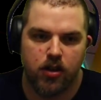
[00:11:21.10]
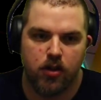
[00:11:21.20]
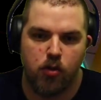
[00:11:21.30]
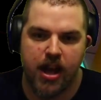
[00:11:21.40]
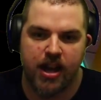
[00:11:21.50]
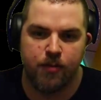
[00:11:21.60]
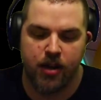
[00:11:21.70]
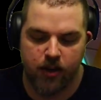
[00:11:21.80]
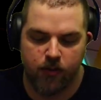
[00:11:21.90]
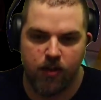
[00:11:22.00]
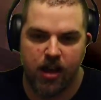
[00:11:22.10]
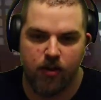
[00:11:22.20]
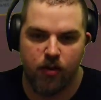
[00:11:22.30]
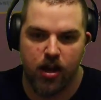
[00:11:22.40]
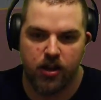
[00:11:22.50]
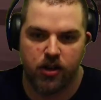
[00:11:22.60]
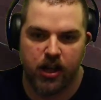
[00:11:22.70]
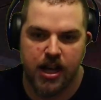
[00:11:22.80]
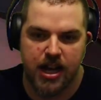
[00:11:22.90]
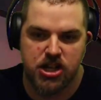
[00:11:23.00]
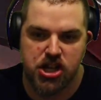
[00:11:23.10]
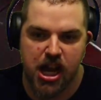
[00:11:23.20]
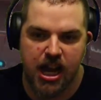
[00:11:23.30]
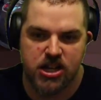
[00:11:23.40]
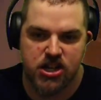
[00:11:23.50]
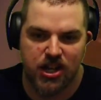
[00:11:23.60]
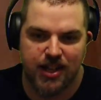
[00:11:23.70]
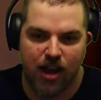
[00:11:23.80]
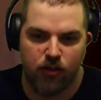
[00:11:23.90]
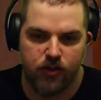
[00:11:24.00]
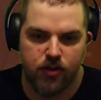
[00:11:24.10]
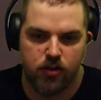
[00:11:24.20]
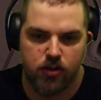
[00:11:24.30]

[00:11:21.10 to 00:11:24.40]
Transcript: Wait a minute. Wait, wait, wait. Can I change these out?